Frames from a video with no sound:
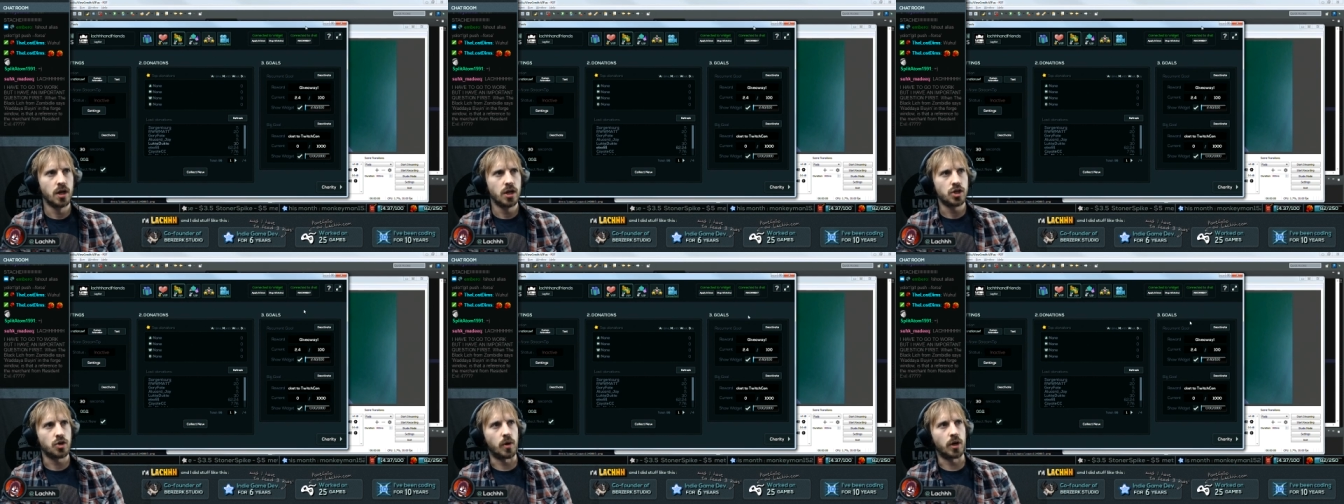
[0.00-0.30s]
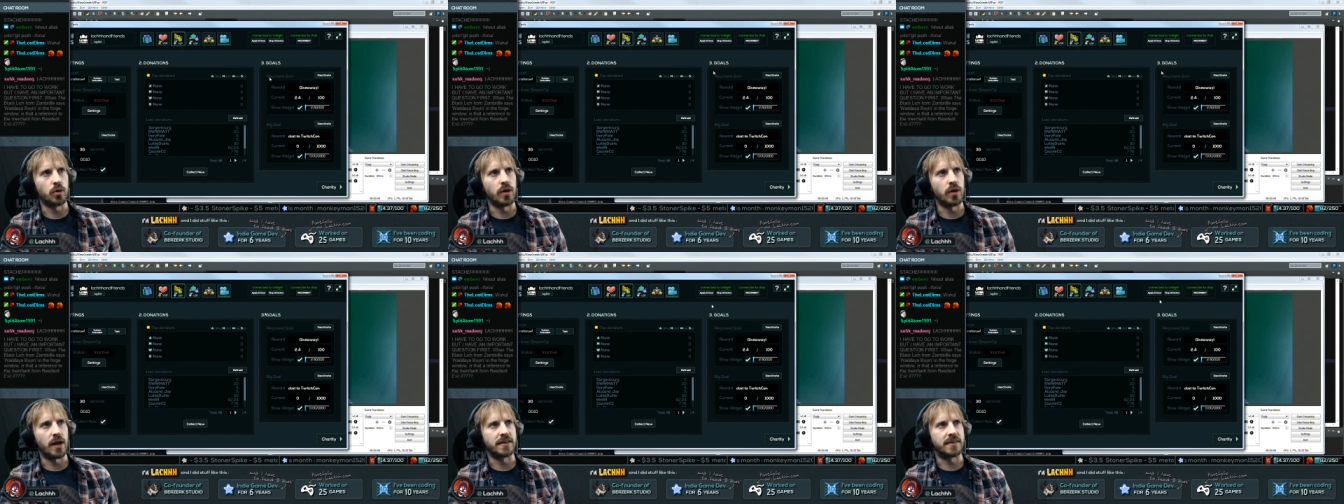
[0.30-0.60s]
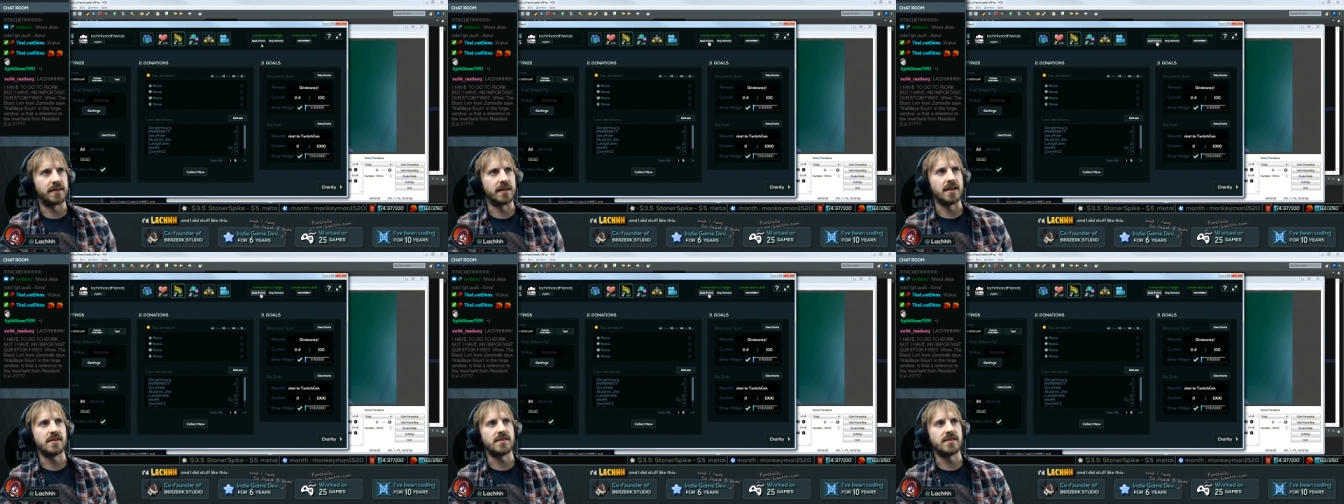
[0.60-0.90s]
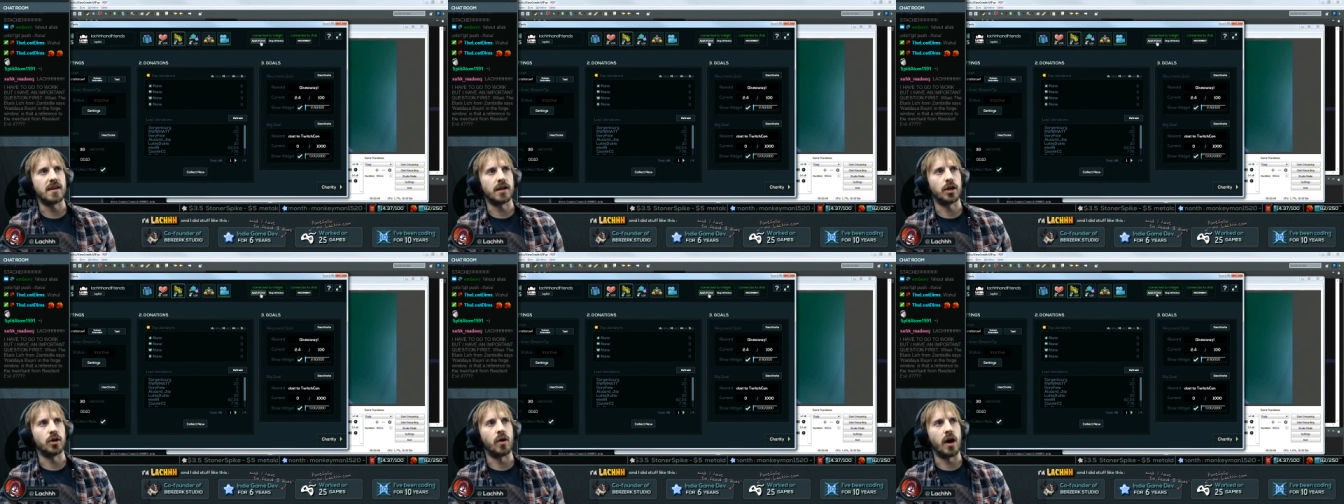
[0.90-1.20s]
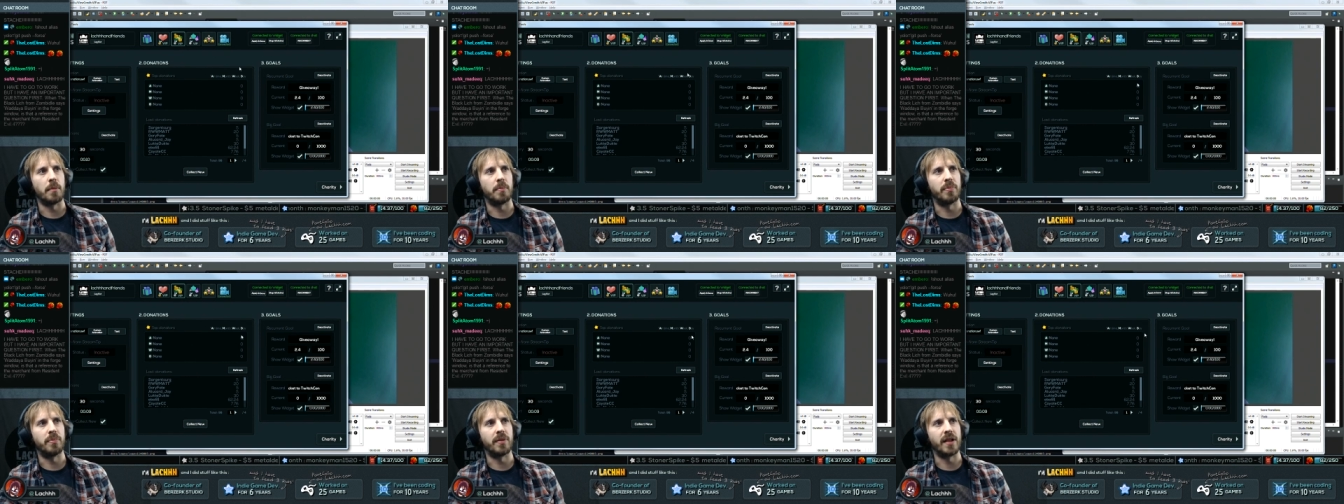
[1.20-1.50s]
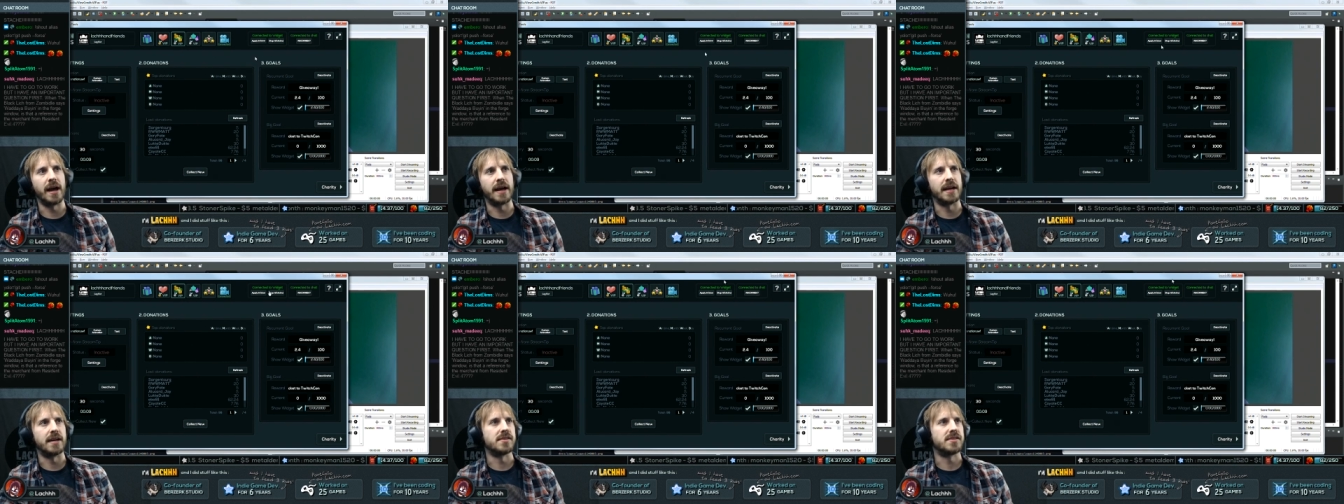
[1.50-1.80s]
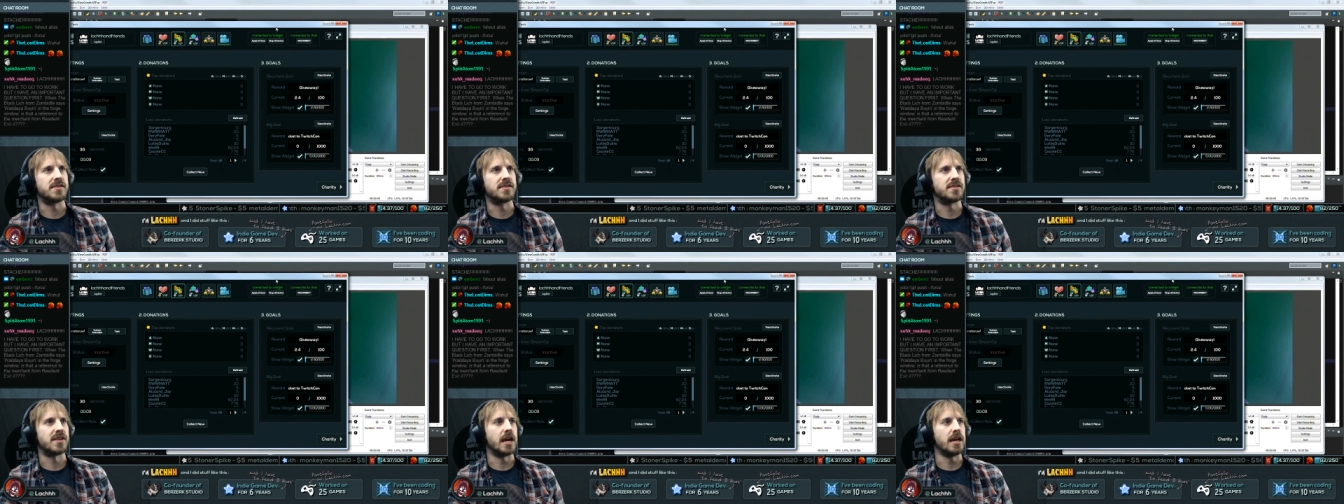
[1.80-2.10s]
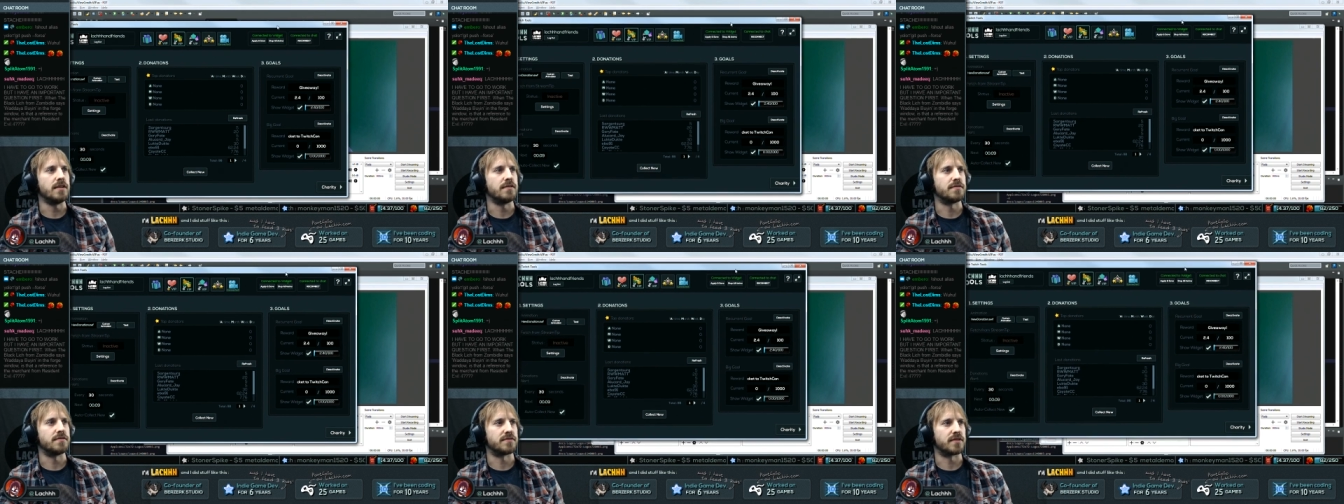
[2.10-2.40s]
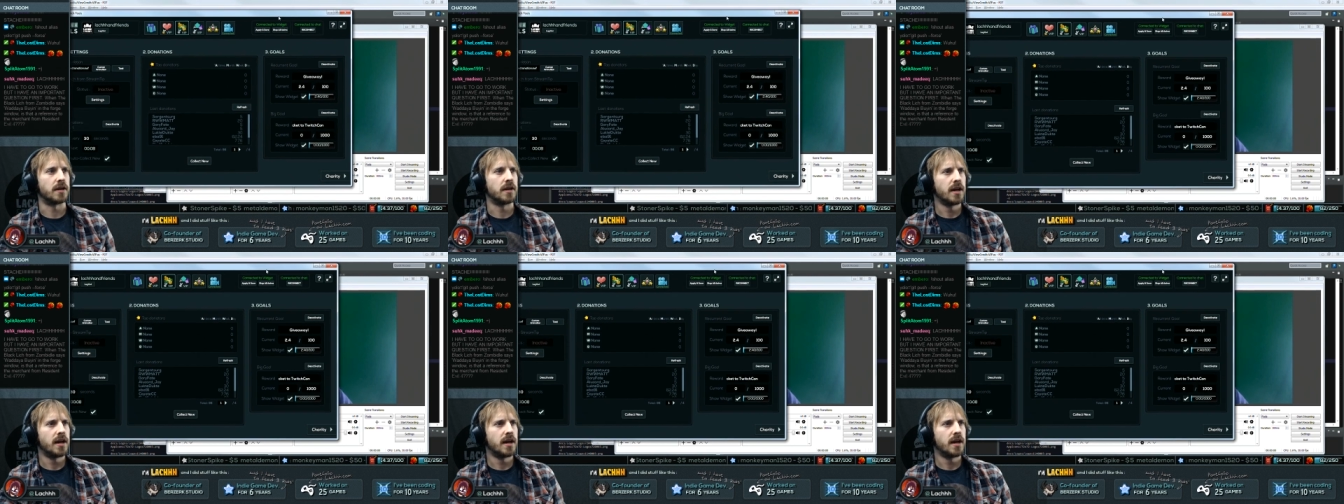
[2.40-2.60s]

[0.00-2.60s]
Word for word: So I go like this, I go apply and save